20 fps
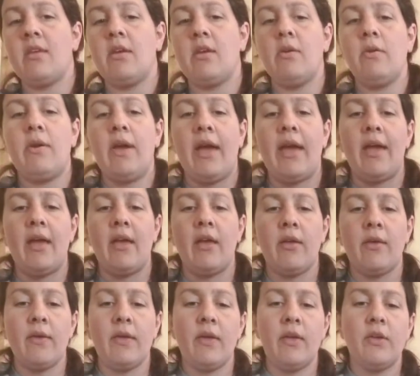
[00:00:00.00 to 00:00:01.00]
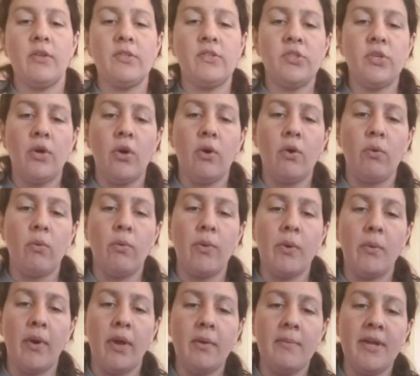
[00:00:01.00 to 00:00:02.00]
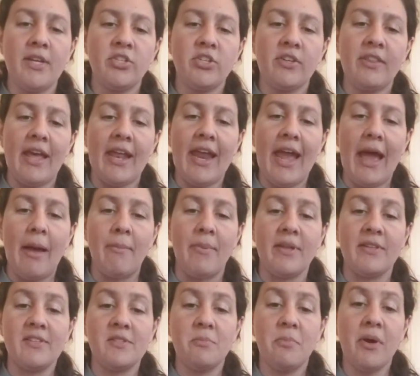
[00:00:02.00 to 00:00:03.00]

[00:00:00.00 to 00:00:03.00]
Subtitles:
Okay. So we want to make sure that happens.